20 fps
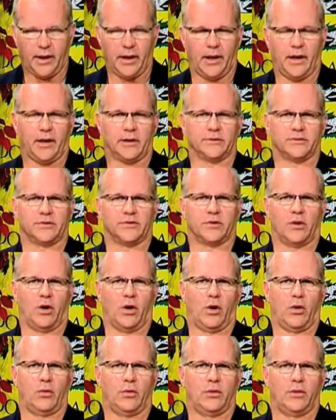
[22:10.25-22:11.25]
And
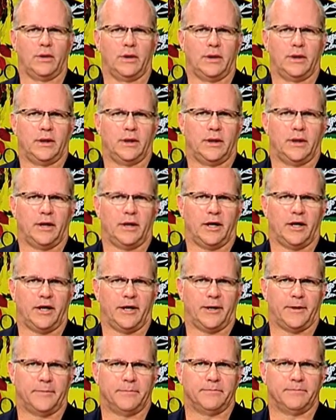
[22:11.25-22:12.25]
so
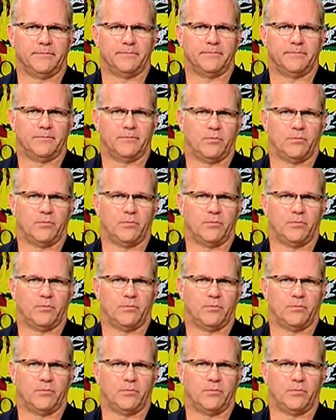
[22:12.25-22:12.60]
Um,